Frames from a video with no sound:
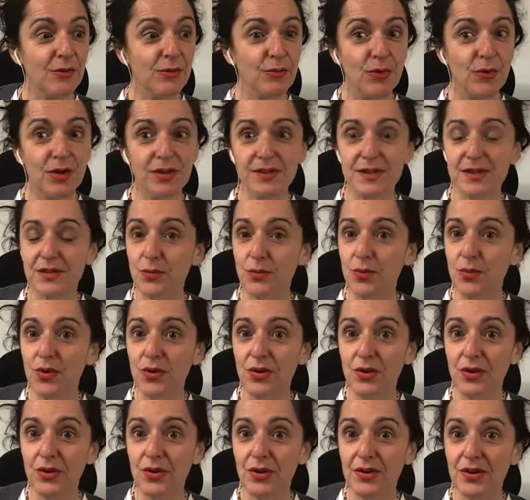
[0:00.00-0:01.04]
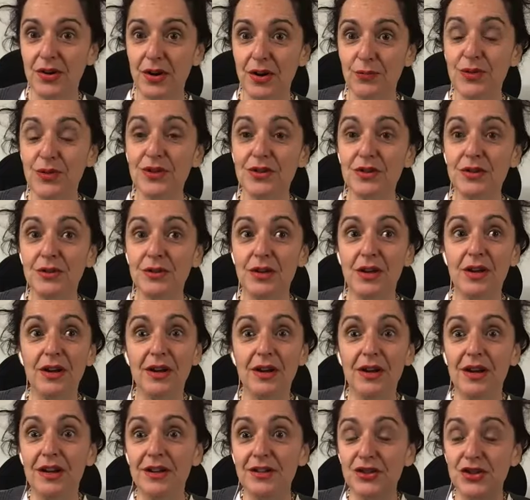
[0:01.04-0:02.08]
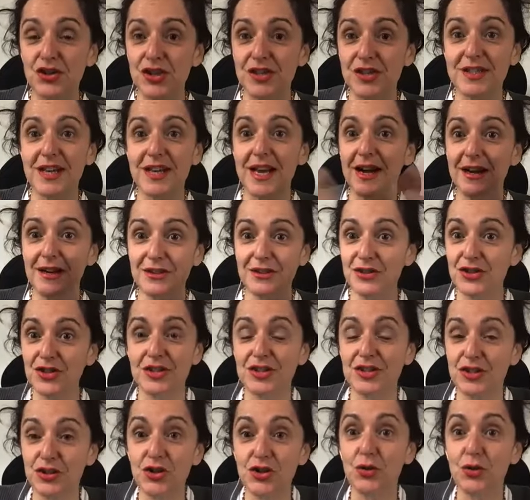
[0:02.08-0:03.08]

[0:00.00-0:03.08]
what's the word? A real, just